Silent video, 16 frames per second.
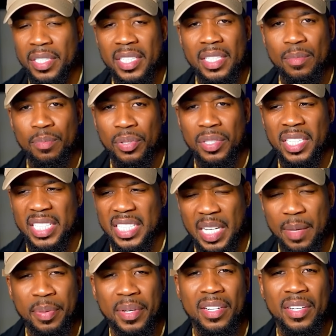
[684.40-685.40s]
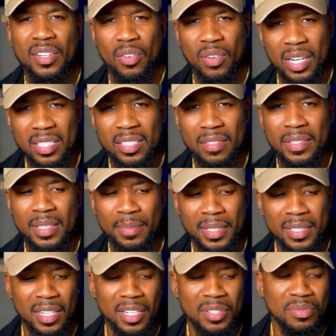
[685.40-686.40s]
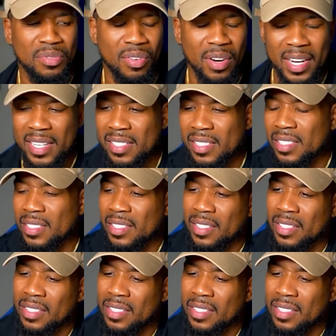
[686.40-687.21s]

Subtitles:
the tip in aggressively. Bitch, are you crazy?